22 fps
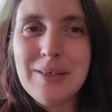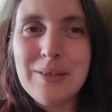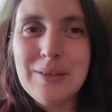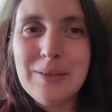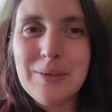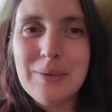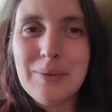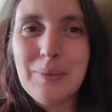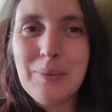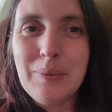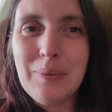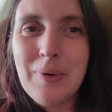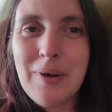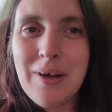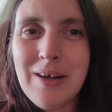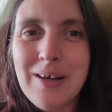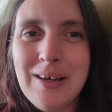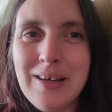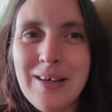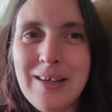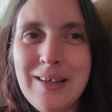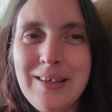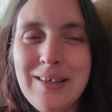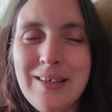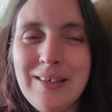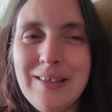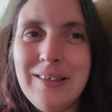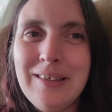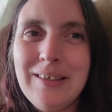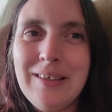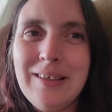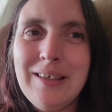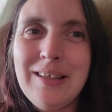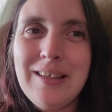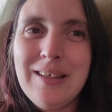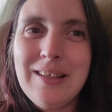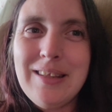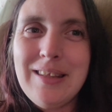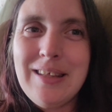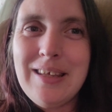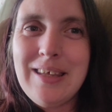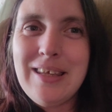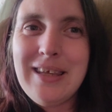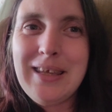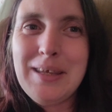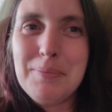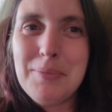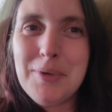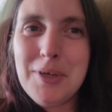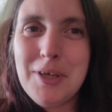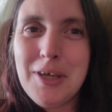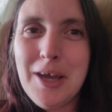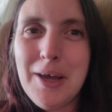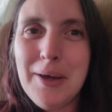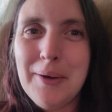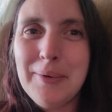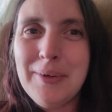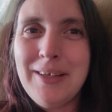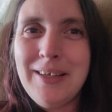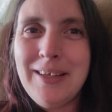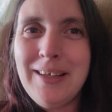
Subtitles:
why they keep going.